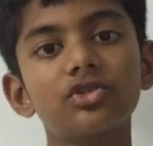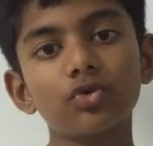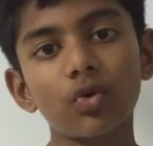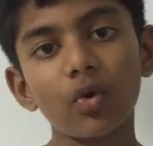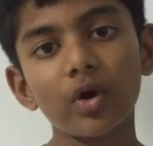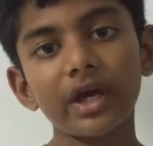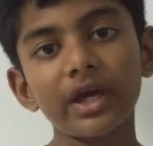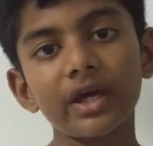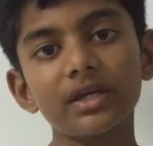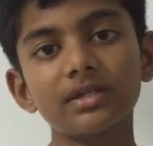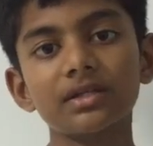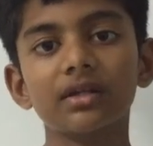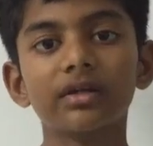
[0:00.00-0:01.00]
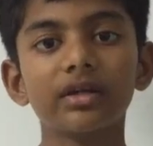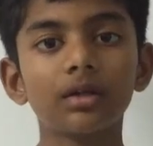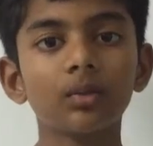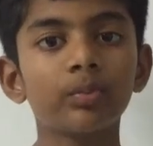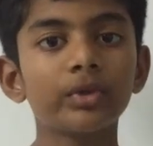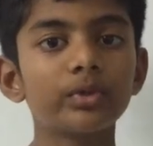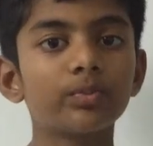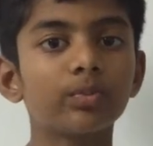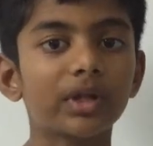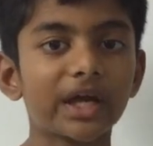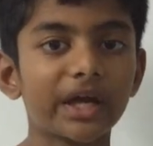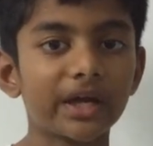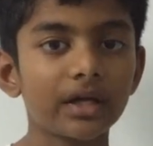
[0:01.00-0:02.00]
story is a little bit
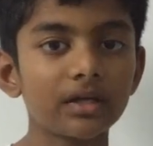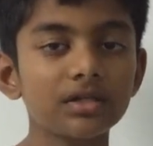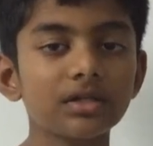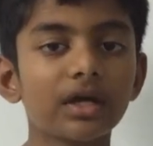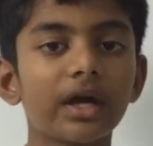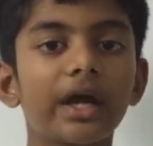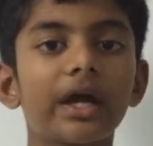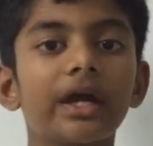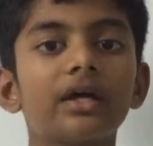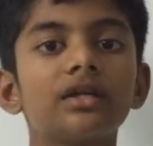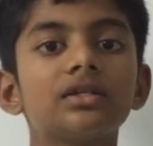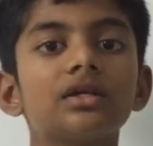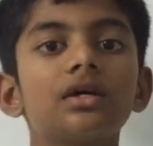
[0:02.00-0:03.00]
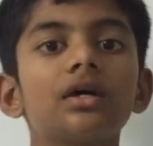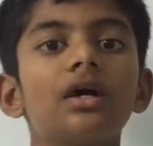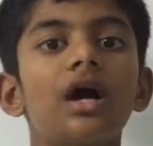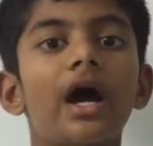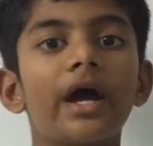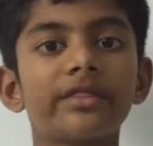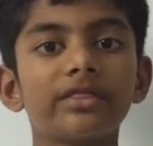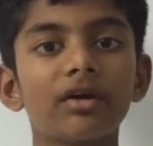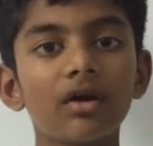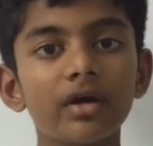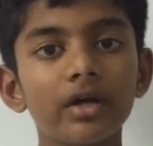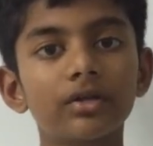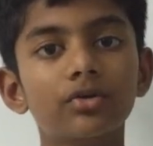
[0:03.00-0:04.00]
bland, and I
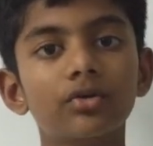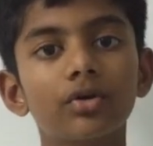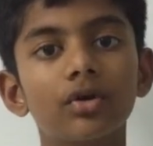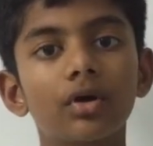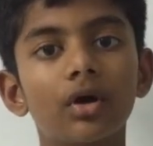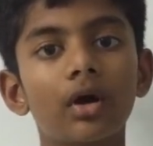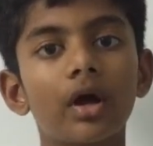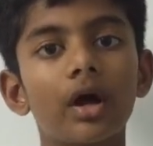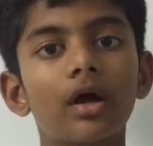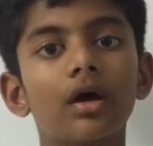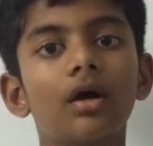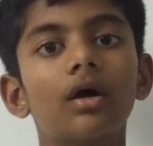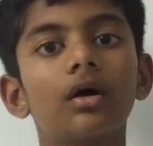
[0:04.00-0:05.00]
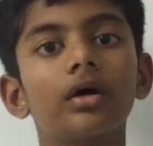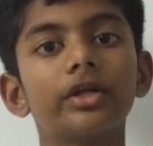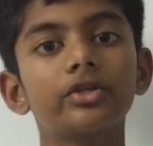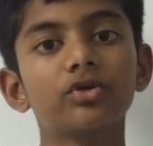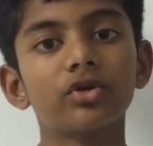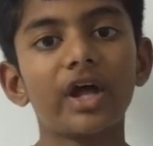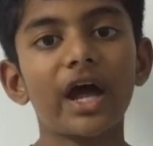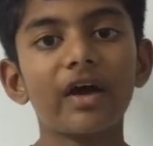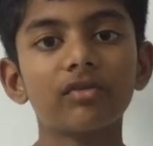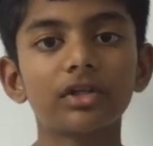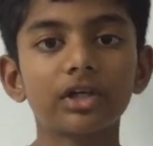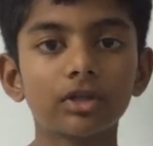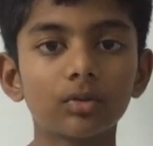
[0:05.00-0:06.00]
thought it could
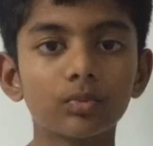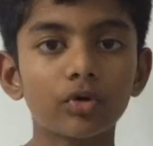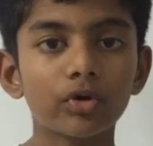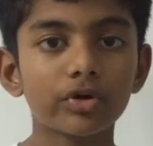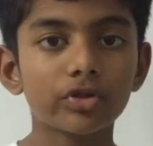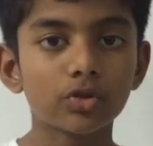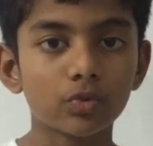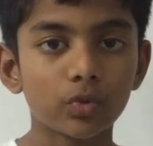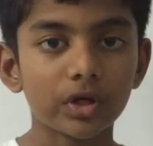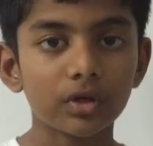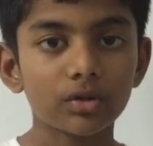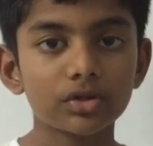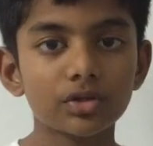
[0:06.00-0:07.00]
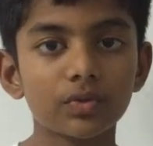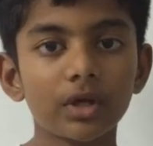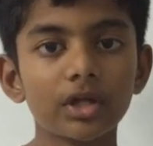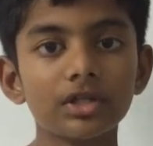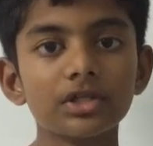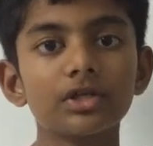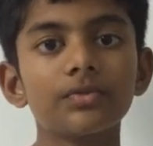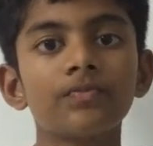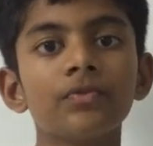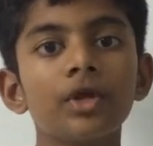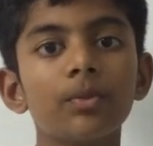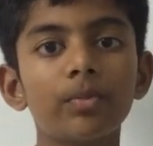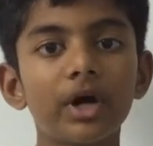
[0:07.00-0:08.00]
have a little more thrill to it,
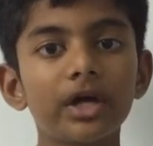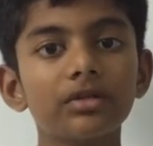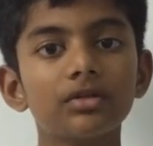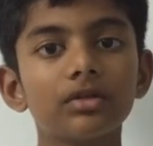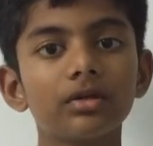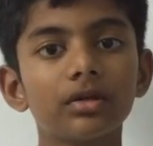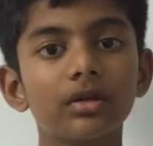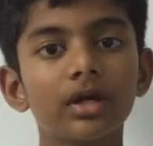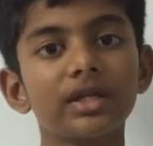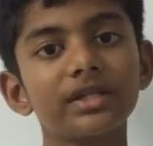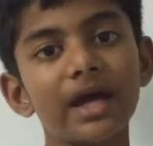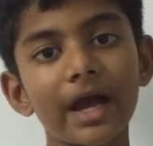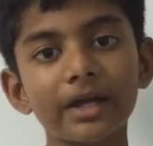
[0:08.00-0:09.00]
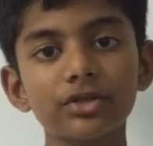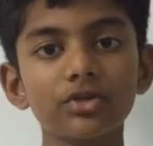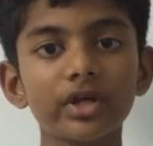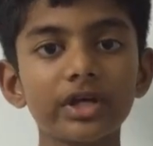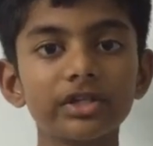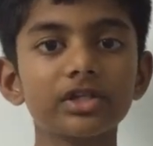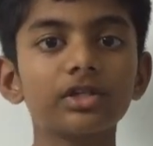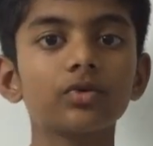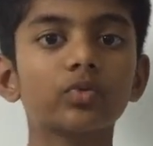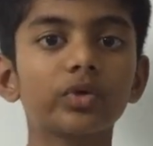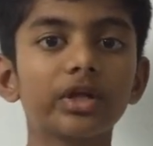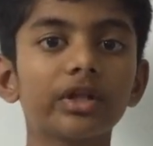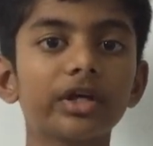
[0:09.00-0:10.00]
but it actually did
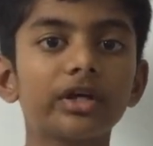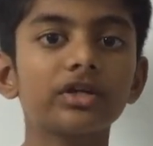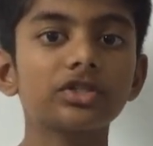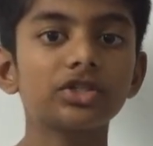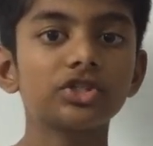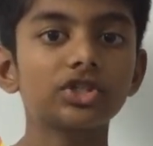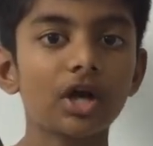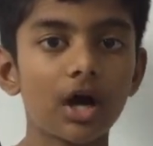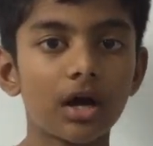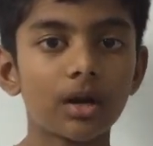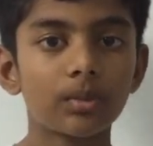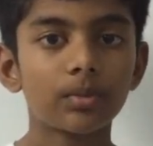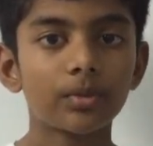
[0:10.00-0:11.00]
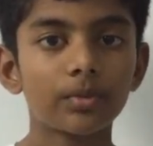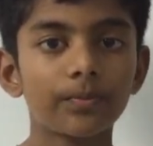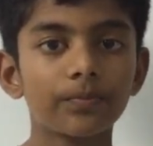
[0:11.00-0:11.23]
a really good job.